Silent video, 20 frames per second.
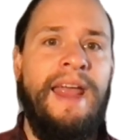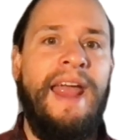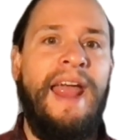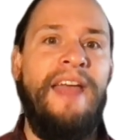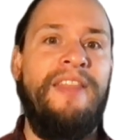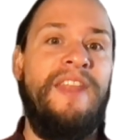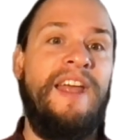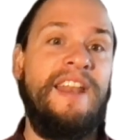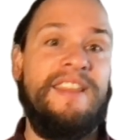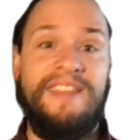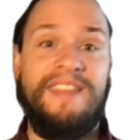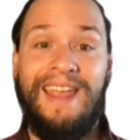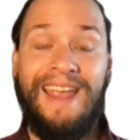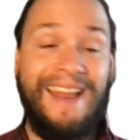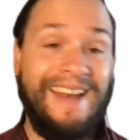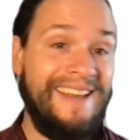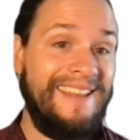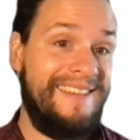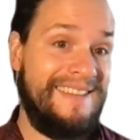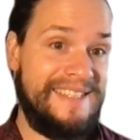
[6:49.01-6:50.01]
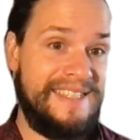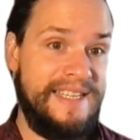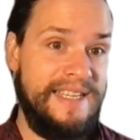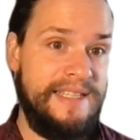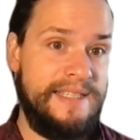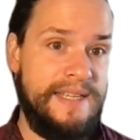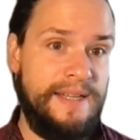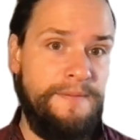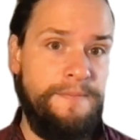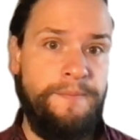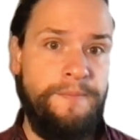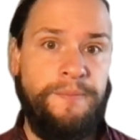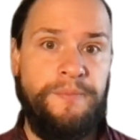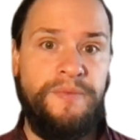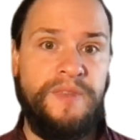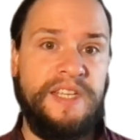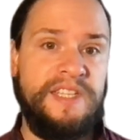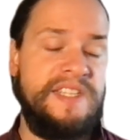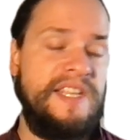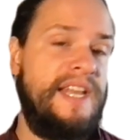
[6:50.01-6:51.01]
And then at the end of the season,
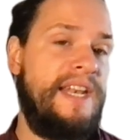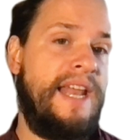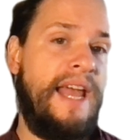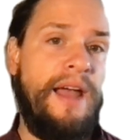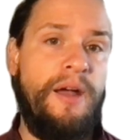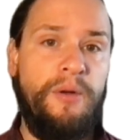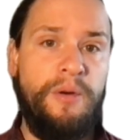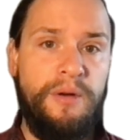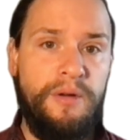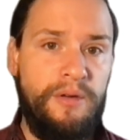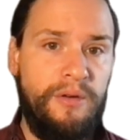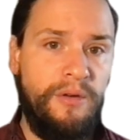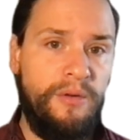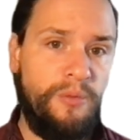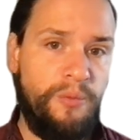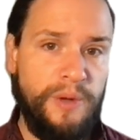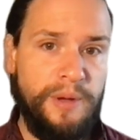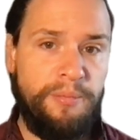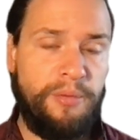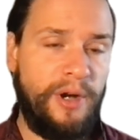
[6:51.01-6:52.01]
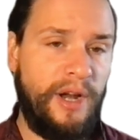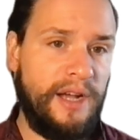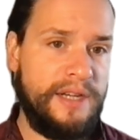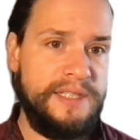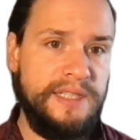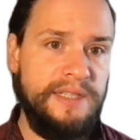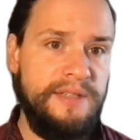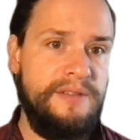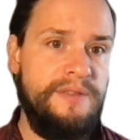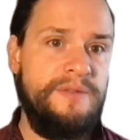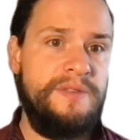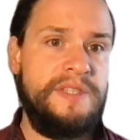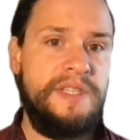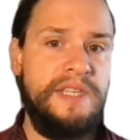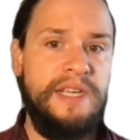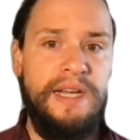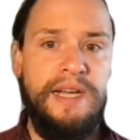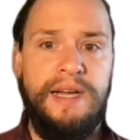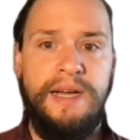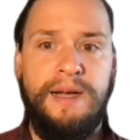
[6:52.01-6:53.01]
they send out
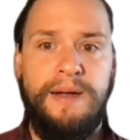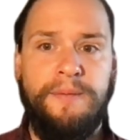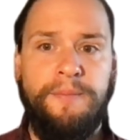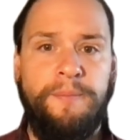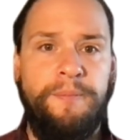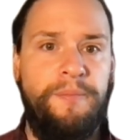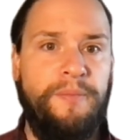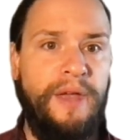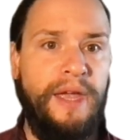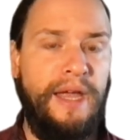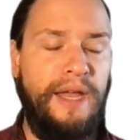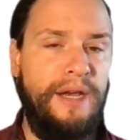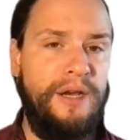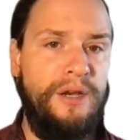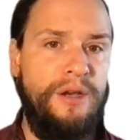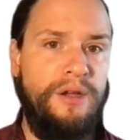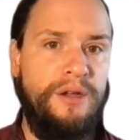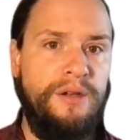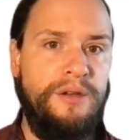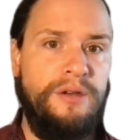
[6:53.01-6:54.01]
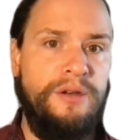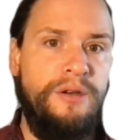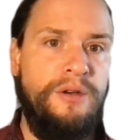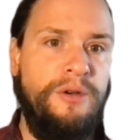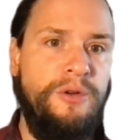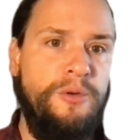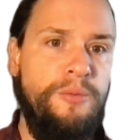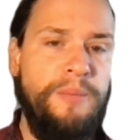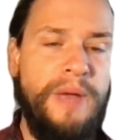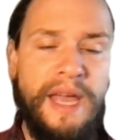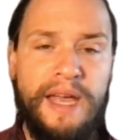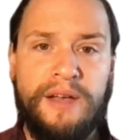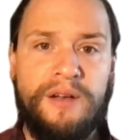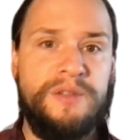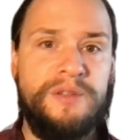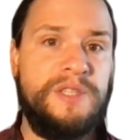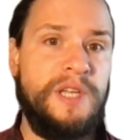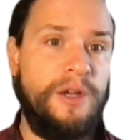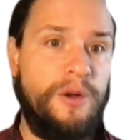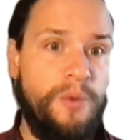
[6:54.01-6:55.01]
reproductives um, and new
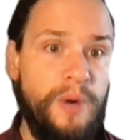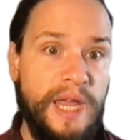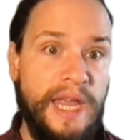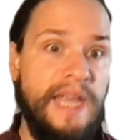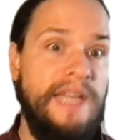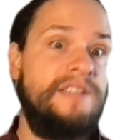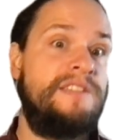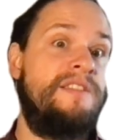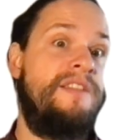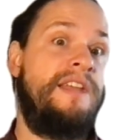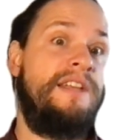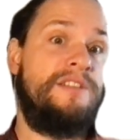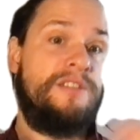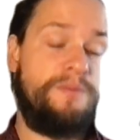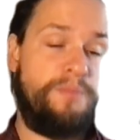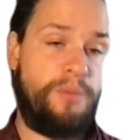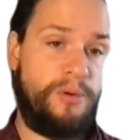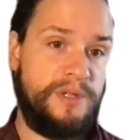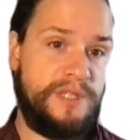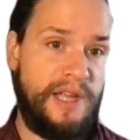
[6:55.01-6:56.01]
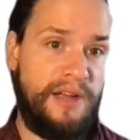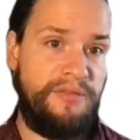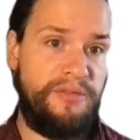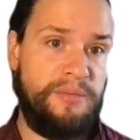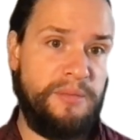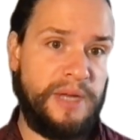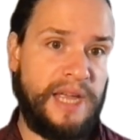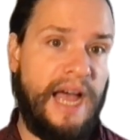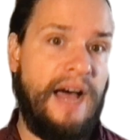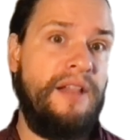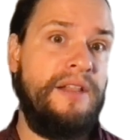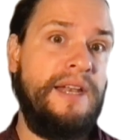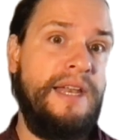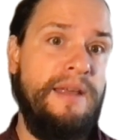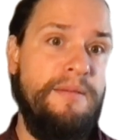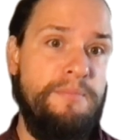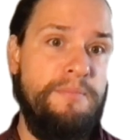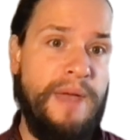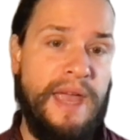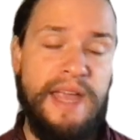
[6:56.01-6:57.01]
males and queens, and they disperse out from the
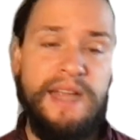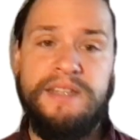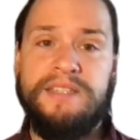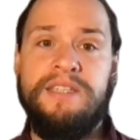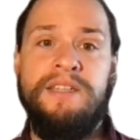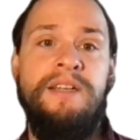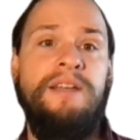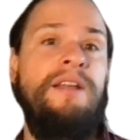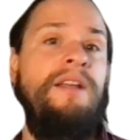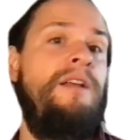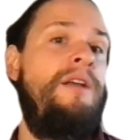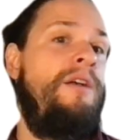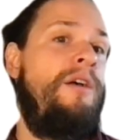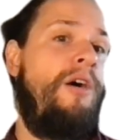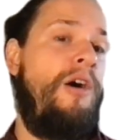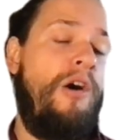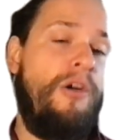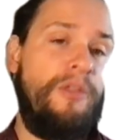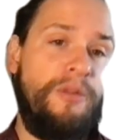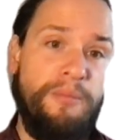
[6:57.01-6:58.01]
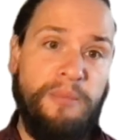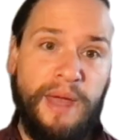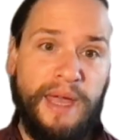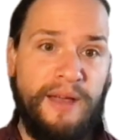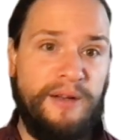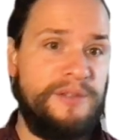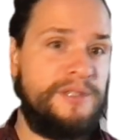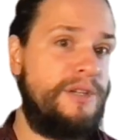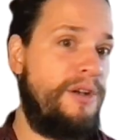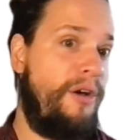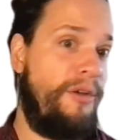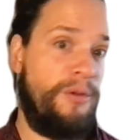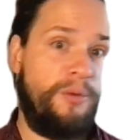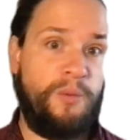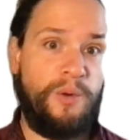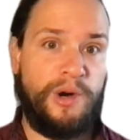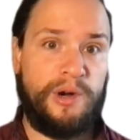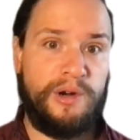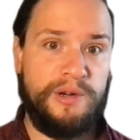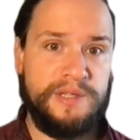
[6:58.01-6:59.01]
colony, mate, all the males and all the
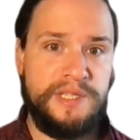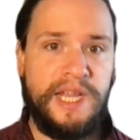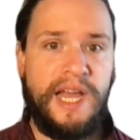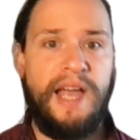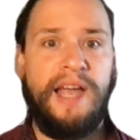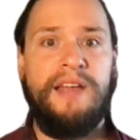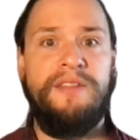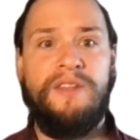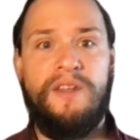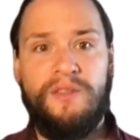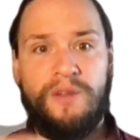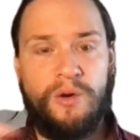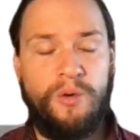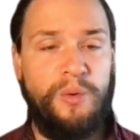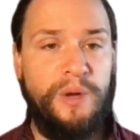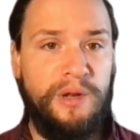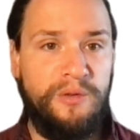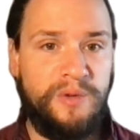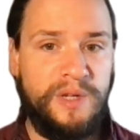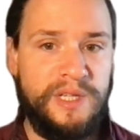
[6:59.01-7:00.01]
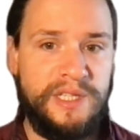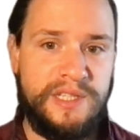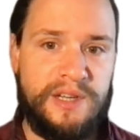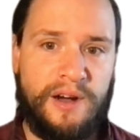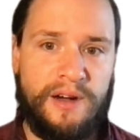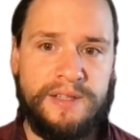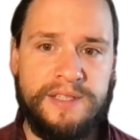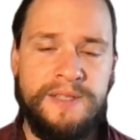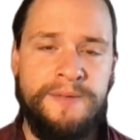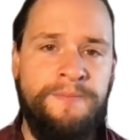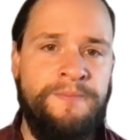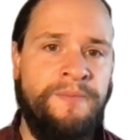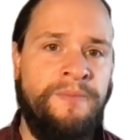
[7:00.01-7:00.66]
workers die, and then the queen restarts.